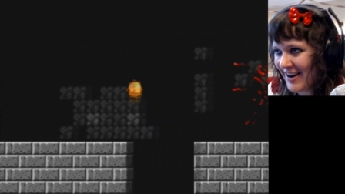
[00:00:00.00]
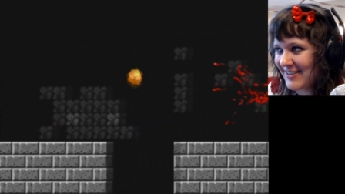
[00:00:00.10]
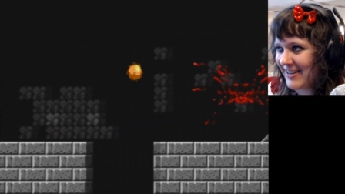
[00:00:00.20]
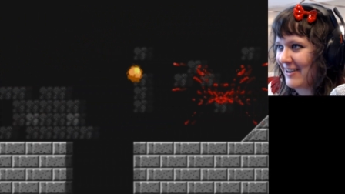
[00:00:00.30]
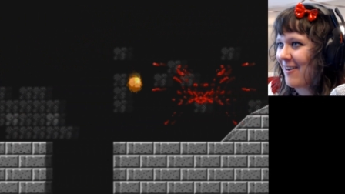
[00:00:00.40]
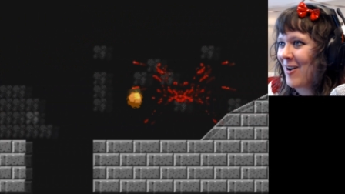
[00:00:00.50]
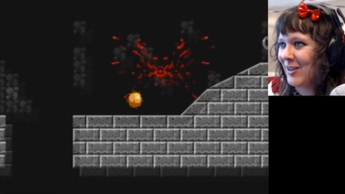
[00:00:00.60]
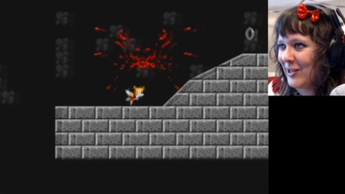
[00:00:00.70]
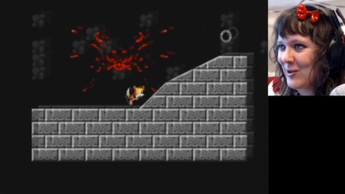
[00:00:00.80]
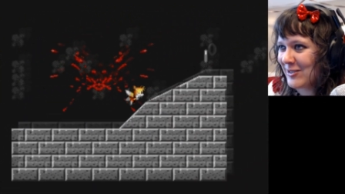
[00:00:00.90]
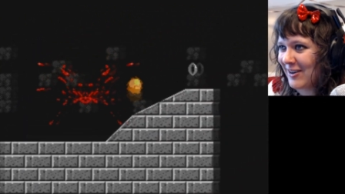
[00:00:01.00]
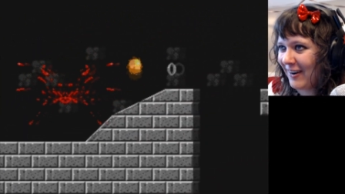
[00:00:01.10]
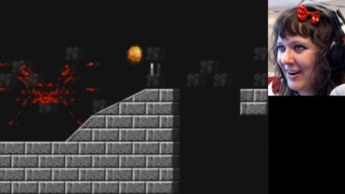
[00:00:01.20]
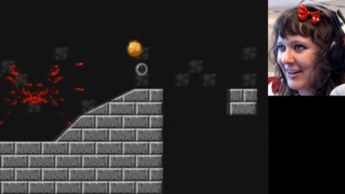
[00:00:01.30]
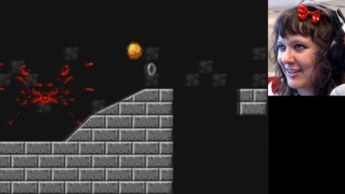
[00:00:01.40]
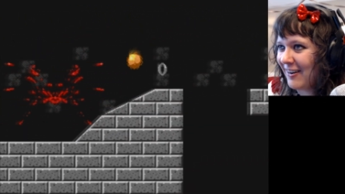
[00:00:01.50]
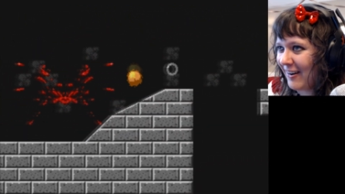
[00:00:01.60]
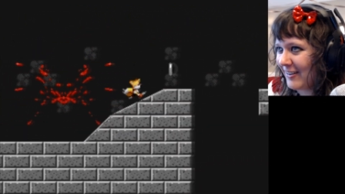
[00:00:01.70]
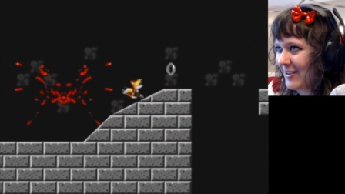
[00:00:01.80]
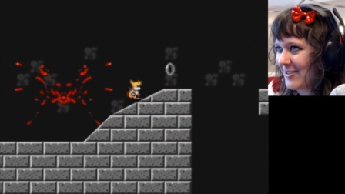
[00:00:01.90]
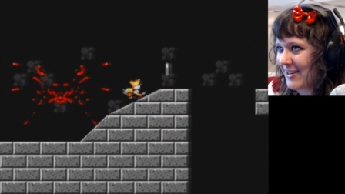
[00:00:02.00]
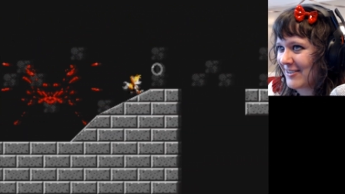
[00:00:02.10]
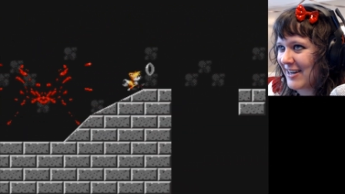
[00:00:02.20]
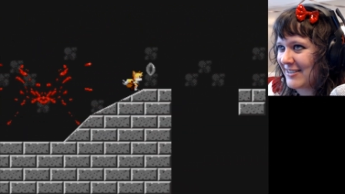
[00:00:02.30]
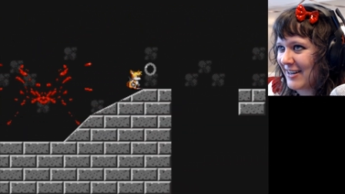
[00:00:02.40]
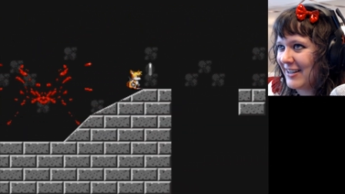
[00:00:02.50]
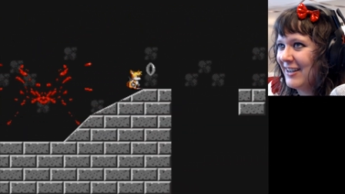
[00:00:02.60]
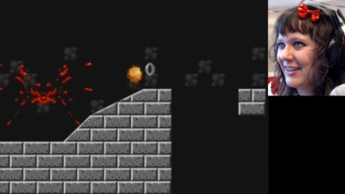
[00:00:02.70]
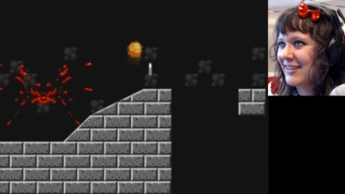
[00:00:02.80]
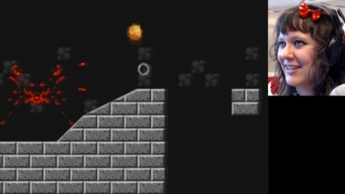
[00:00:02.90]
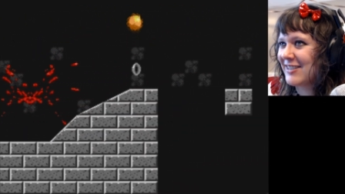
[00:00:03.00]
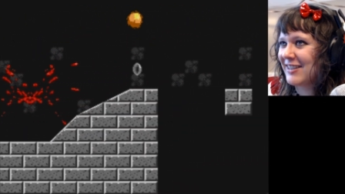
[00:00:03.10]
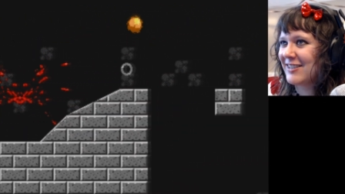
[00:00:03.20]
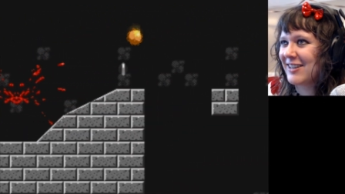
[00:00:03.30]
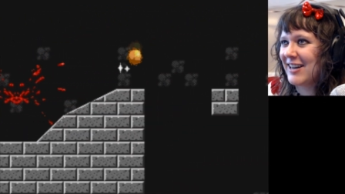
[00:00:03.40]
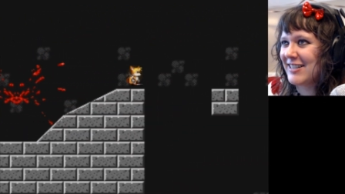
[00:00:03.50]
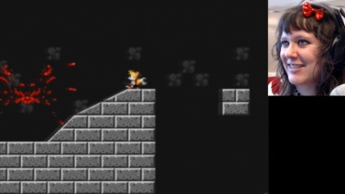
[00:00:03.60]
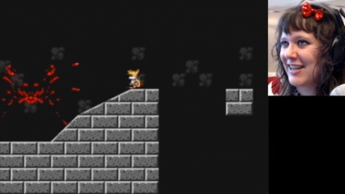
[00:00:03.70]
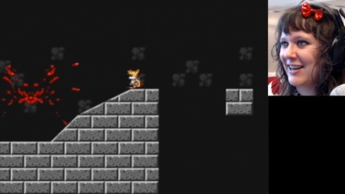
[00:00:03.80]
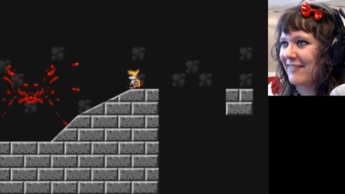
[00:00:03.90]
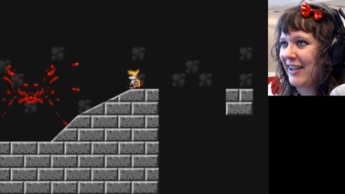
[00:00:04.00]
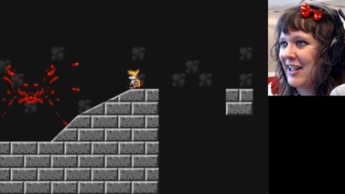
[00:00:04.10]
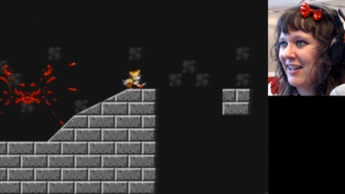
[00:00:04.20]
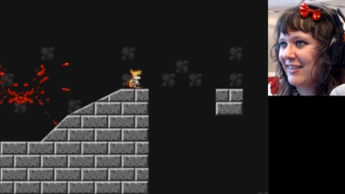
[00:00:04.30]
Zenshii, you're a loser! You're a loser, Zenshii! That's what they're trying to say to me.